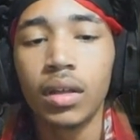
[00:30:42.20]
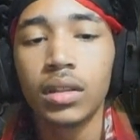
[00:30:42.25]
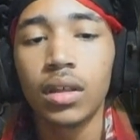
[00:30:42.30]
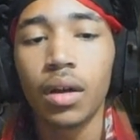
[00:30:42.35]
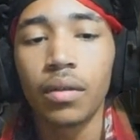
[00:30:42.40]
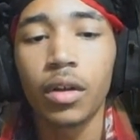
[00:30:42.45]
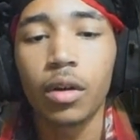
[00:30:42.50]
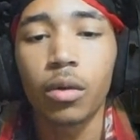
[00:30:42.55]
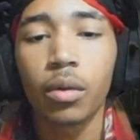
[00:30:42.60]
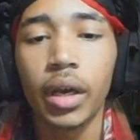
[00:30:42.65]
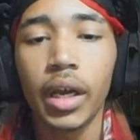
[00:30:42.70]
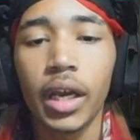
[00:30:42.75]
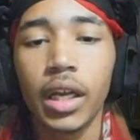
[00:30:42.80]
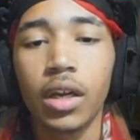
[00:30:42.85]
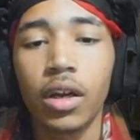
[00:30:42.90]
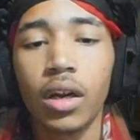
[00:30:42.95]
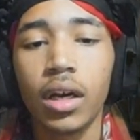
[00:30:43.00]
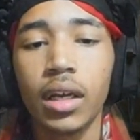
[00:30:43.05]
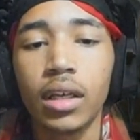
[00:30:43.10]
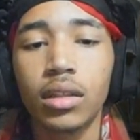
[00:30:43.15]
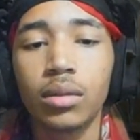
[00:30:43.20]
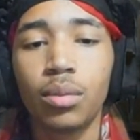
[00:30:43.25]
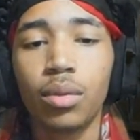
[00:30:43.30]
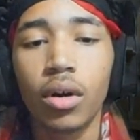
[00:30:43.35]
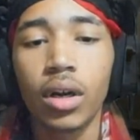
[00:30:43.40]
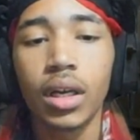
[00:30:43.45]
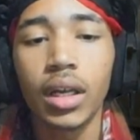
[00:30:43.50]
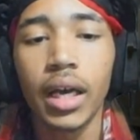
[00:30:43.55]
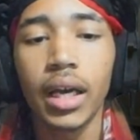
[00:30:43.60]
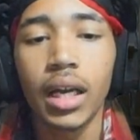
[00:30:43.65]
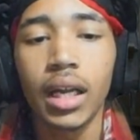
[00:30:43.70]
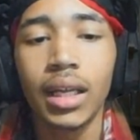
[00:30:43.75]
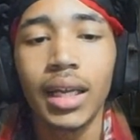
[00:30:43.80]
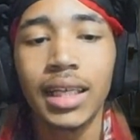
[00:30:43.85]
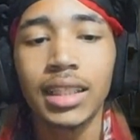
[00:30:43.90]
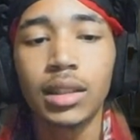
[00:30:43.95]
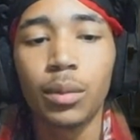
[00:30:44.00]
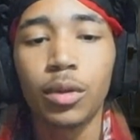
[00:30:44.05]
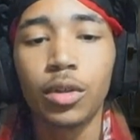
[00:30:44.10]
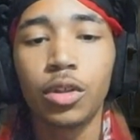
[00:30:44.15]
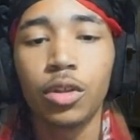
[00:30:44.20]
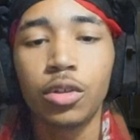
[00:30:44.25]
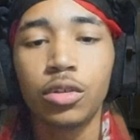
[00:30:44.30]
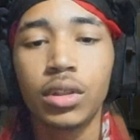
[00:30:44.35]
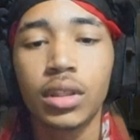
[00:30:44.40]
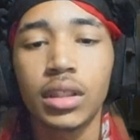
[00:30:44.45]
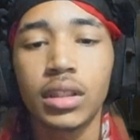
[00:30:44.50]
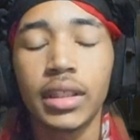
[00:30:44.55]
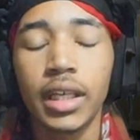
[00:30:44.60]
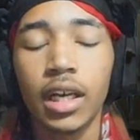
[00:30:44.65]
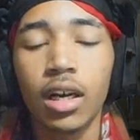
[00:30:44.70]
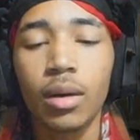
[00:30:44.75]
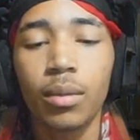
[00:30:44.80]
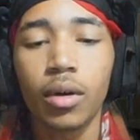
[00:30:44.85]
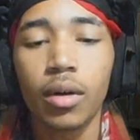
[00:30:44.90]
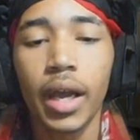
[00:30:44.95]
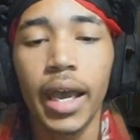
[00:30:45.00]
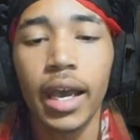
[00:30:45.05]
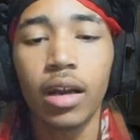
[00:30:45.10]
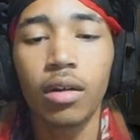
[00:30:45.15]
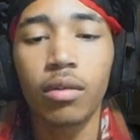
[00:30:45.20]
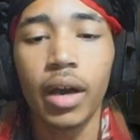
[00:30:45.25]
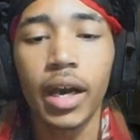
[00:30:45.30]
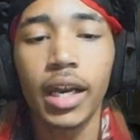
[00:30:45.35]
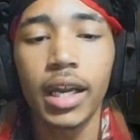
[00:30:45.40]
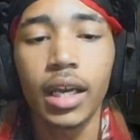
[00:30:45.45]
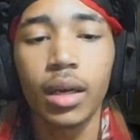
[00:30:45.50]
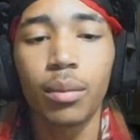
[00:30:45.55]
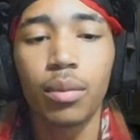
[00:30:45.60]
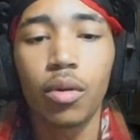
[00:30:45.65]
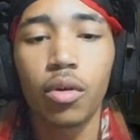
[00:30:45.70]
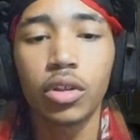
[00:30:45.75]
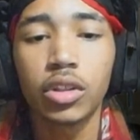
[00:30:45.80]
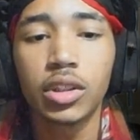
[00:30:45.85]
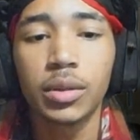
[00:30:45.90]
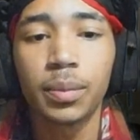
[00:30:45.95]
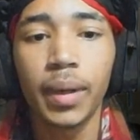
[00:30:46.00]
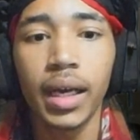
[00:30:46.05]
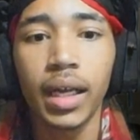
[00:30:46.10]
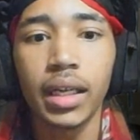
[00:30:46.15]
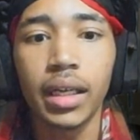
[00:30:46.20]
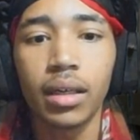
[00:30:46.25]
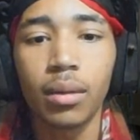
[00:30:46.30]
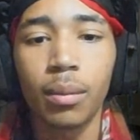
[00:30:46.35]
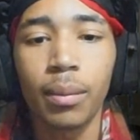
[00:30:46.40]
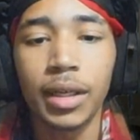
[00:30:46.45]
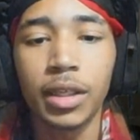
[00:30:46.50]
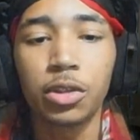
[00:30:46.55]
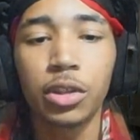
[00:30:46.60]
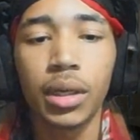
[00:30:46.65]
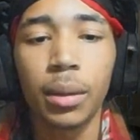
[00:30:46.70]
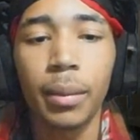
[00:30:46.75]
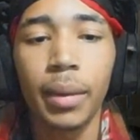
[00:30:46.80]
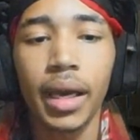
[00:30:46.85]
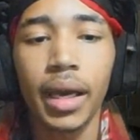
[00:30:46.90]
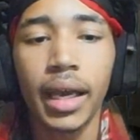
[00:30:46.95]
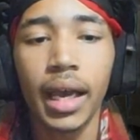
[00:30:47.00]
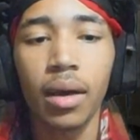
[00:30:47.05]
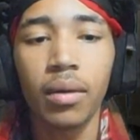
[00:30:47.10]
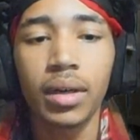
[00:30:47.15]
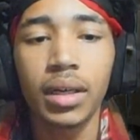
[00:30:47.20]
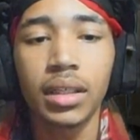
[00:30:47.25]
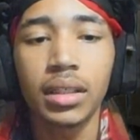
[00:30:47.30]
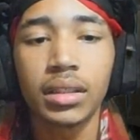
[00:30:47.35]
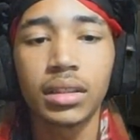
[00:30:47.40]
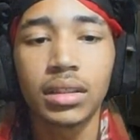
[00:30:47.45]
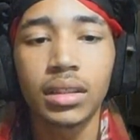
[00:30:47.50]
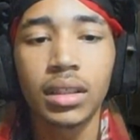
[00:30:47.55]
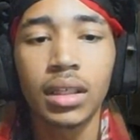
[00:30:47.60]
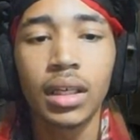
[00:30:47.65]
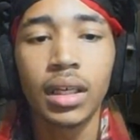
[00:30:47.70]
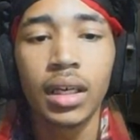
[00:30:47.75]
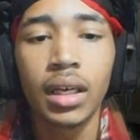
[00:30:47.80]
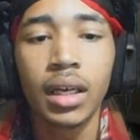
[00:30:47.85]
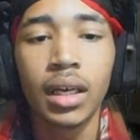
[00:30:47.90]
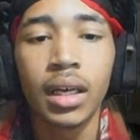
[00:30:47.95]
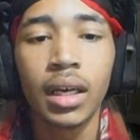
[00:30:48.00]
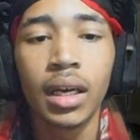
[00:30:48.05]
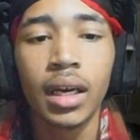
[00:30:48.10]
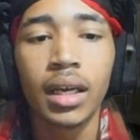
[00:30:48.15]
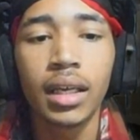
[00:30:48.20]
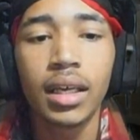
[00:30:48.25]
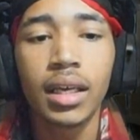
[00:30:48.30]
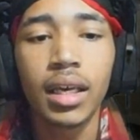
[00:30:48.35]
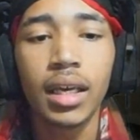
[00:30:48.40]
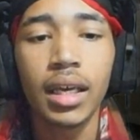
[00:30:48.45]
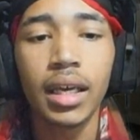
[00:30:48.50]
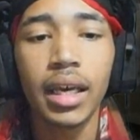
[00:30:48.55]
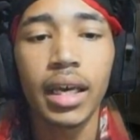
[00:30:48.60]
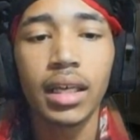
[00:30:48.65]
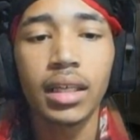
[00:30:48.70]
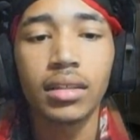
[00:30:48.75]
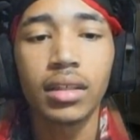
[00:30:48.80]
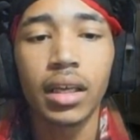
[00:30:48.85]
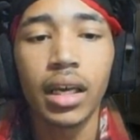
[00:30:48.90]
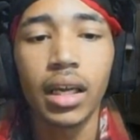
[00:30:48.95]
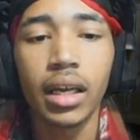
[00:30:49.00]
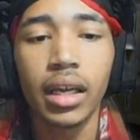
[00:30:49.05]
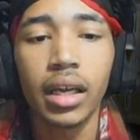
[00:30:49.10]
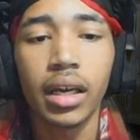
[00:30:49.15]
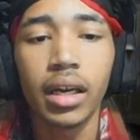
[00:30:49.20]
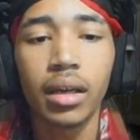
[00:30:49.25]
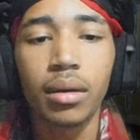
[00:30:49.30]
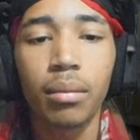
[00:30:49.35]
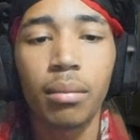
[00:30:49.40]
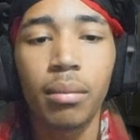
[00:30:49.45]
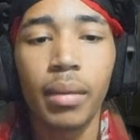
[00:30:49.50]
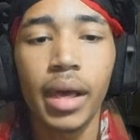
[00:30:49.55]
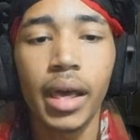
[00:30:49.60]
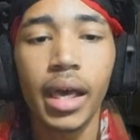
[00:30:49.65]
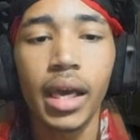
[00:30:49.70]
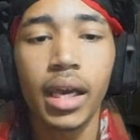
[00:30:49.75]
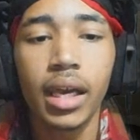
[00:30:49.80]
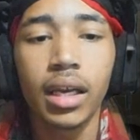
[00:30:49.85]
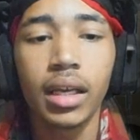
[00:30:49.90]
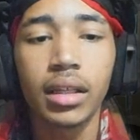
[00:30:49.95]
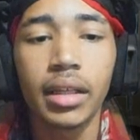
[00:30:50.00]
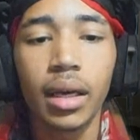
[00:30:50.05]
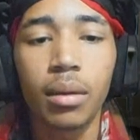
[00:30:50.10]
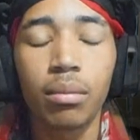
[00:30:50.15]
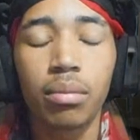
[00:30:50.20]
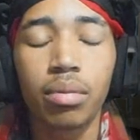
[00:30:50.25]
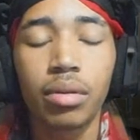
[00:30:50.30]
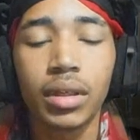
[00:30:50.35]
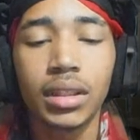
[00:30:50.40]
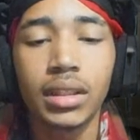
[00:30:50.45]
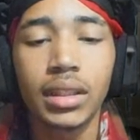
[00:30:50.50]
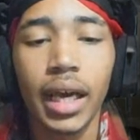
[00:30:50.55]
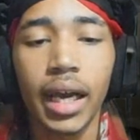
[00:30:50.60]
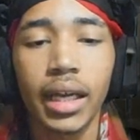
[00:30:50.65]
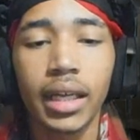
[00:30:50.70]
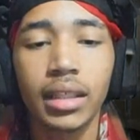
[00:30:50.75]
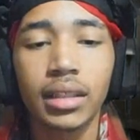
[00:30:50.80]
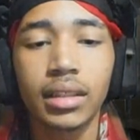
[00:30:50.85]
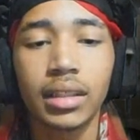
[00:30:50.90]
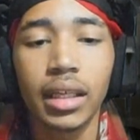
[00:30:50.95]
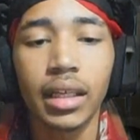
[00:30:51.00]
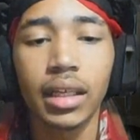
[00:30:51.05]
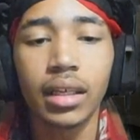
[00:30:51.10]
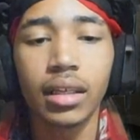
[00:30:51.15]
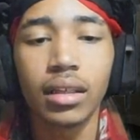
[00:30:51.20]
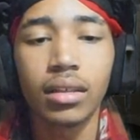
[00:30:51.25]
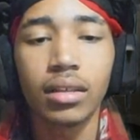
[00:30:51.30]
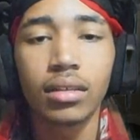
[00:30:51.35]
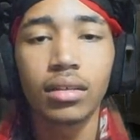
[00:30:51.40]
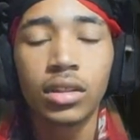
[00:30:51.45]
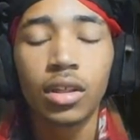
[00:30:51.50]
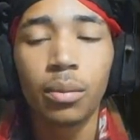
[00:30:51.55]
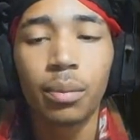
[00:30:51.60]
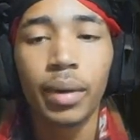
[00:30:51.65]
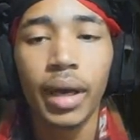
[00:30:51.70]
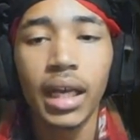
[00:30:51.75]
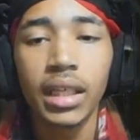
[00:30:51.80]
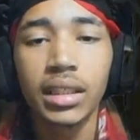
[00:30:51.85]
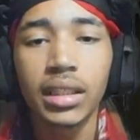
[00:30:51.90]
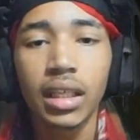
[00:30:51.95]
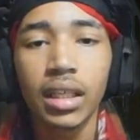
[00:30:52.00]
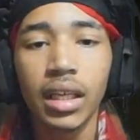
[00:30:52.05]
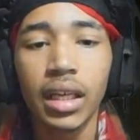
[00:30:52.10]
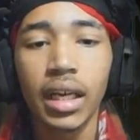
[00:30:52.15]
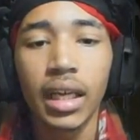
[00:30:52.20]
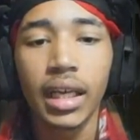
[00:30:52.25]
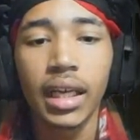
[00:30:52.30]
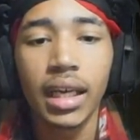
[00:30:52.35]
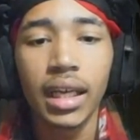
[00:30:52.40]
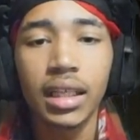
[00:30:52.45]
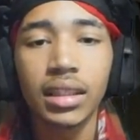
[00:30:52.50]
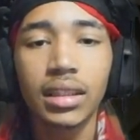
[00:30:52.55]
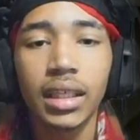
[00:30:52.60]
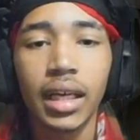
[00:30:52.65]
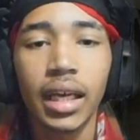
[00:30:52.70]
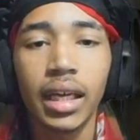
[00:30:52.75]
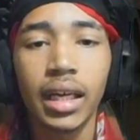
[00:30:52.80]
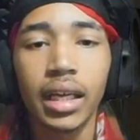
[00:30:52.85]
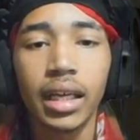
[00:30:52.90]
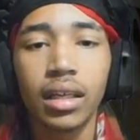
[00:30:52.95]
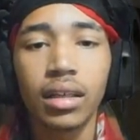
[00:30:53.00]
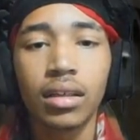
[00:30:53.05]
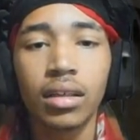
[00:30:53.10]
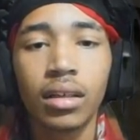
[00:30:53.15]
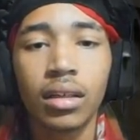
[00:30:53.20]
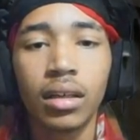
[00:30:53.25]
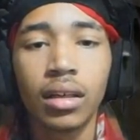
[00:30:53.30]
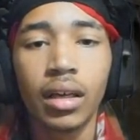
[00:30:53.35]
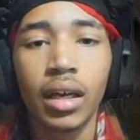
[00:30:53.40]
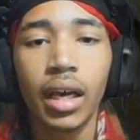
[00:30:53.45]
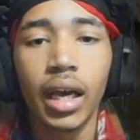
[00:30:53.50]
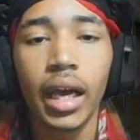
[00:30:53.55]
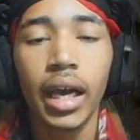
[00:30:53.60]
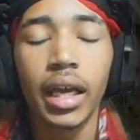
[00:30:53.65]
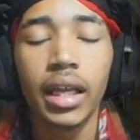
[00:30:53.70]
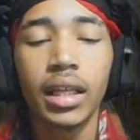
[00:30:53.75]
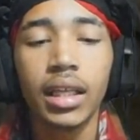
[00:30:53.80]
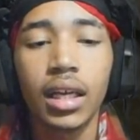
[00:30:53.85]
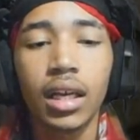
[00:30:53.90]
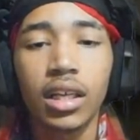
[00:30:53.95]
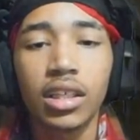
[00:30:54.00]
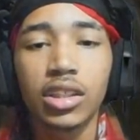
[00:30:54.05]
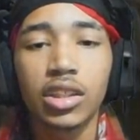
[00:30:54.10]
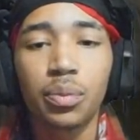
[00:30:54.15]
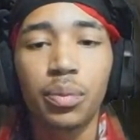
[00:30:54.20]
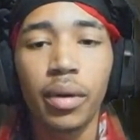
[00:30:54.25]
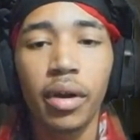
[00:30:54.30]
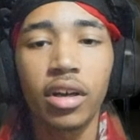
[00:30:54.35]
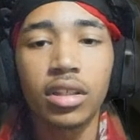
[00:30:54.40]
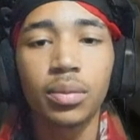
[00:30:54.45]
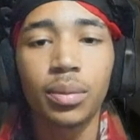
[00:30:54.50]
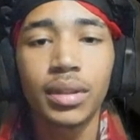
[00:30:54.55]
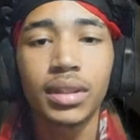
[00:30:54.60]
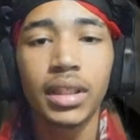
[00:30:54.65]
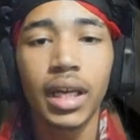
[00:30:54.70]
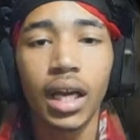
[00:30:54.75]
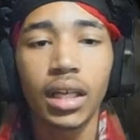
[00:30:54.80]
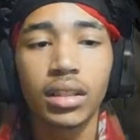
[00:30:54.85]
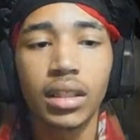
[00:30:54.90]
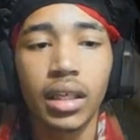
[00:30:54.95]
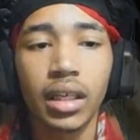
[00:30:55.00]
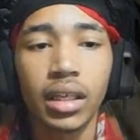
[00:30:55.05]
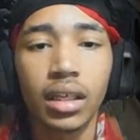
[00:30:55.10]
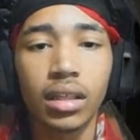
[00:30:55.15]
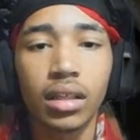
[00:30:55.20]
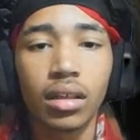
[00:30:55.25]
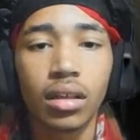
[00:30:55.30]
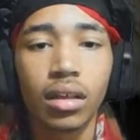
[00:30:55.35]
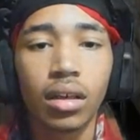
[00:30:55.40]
Something written on it is borderline illegible due to the terrible handwriting and poor spelling. The best you can make out is key is hidden, make them protected. So basically the key's hidden and there are spirits protecting it.